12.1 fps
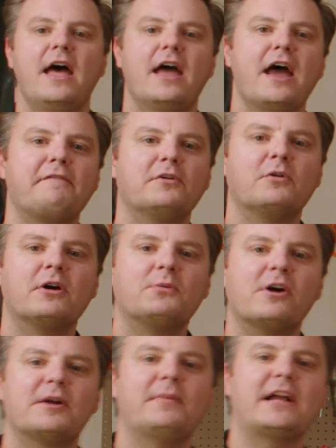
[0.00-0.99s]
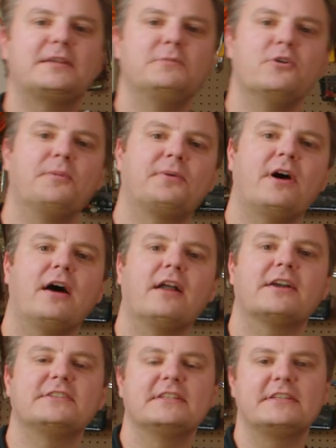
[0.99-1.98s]
Hey everyone, welcome back to MULE
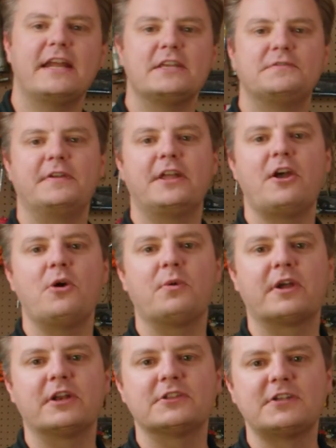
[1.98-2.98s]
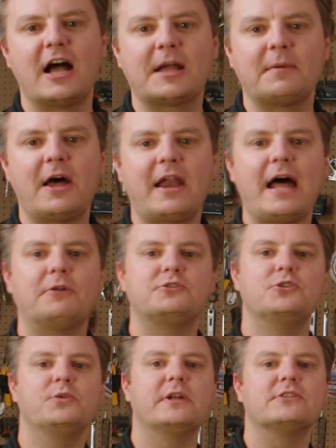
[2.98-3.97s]
Products. In today's video, we're going to talk about how
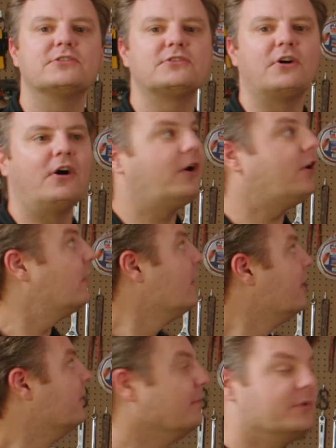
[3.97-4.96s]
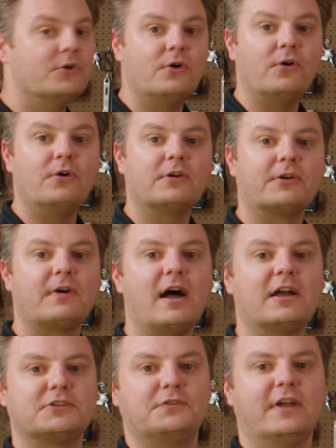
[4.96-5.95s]
to install the MULE
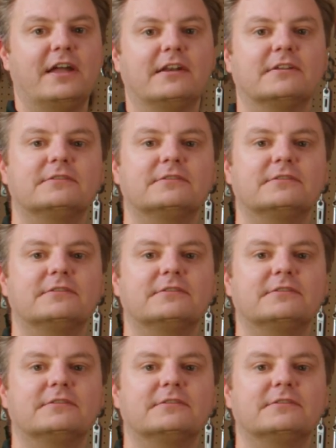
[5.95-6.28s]
Garage Fan.